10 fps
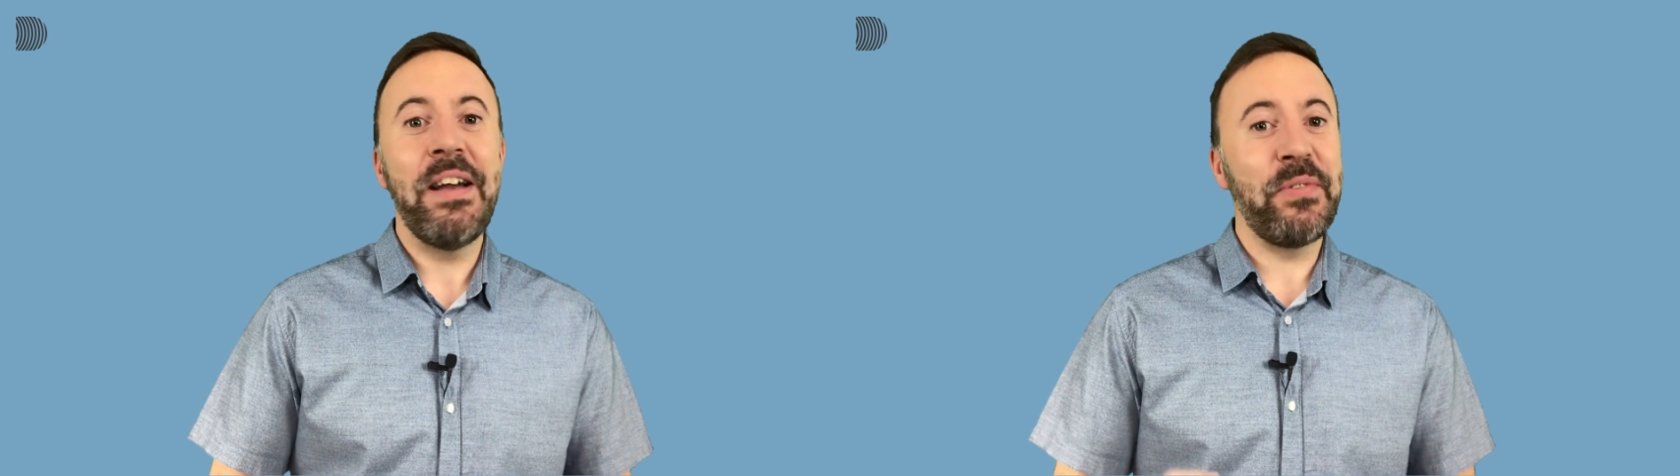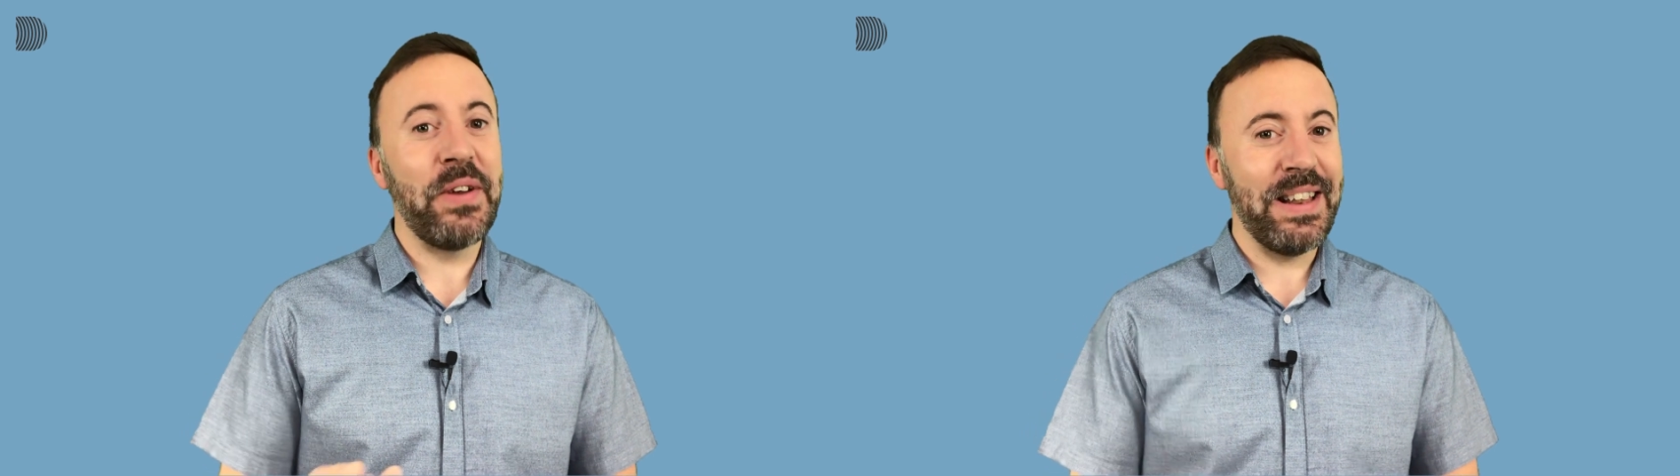
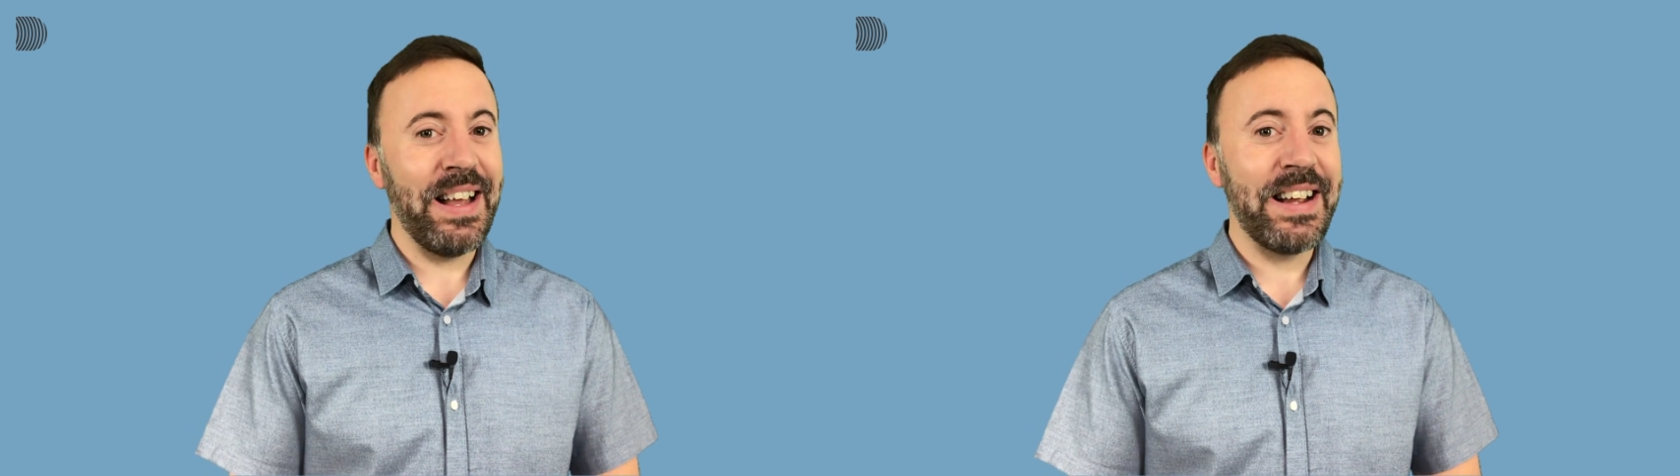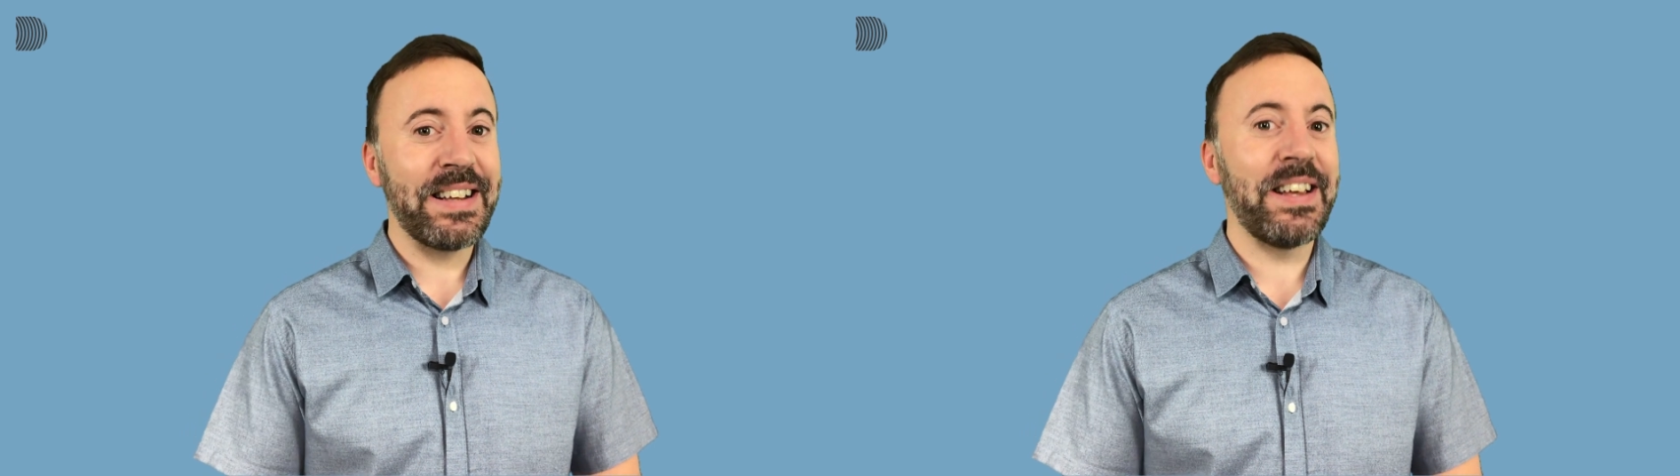If you
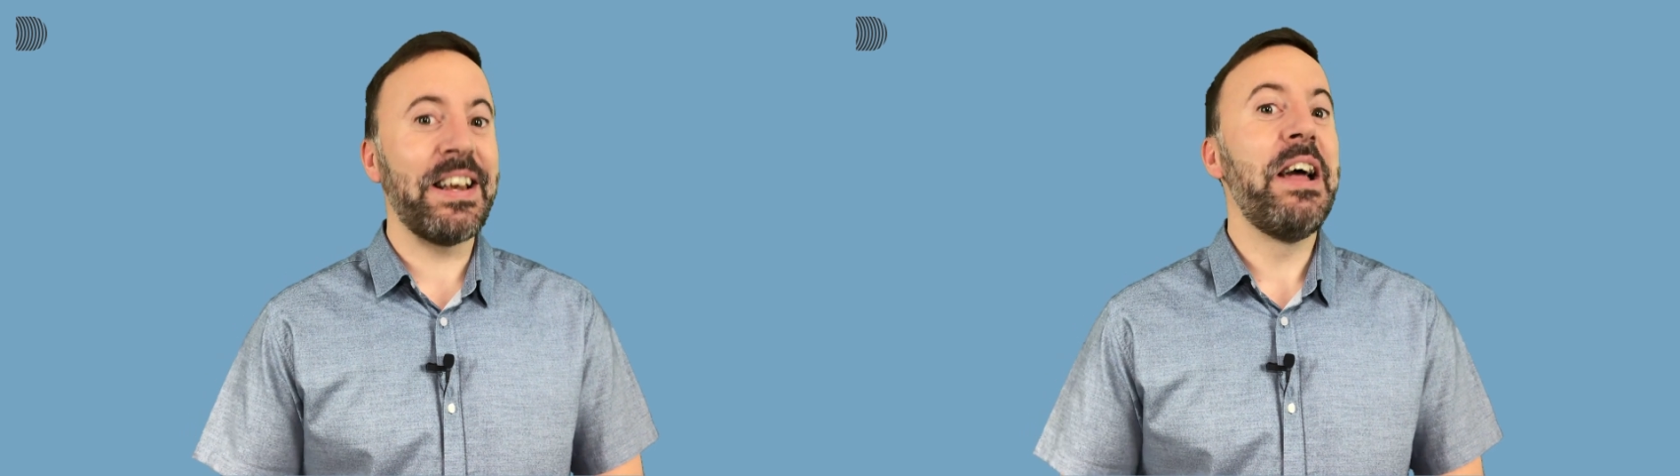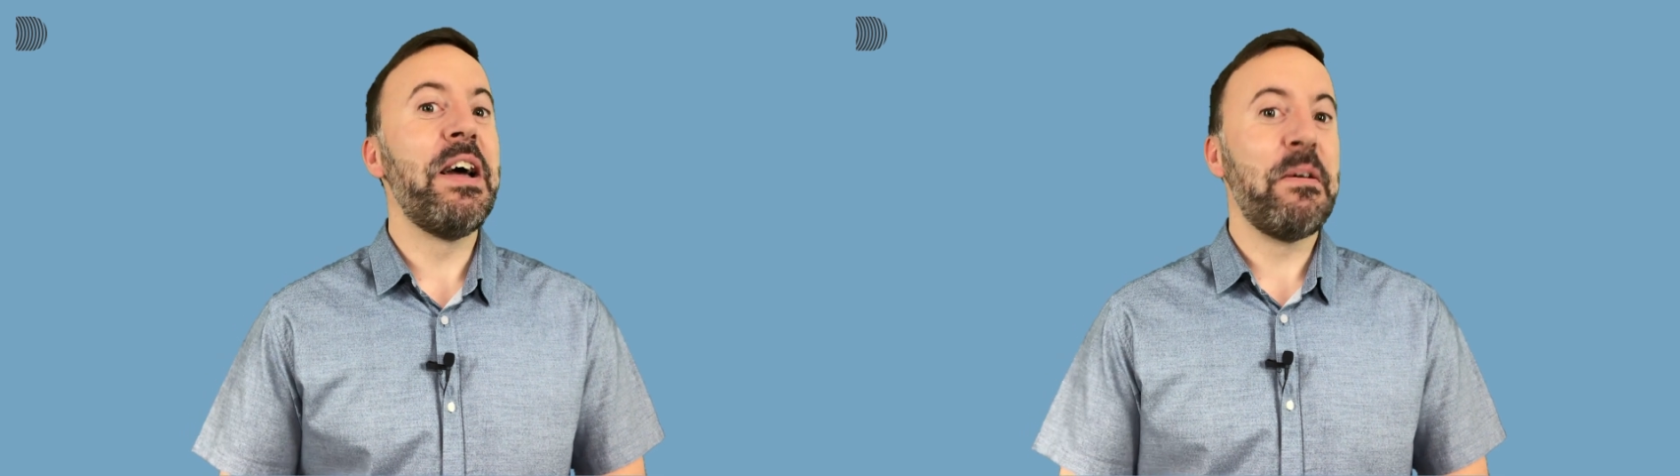liked it,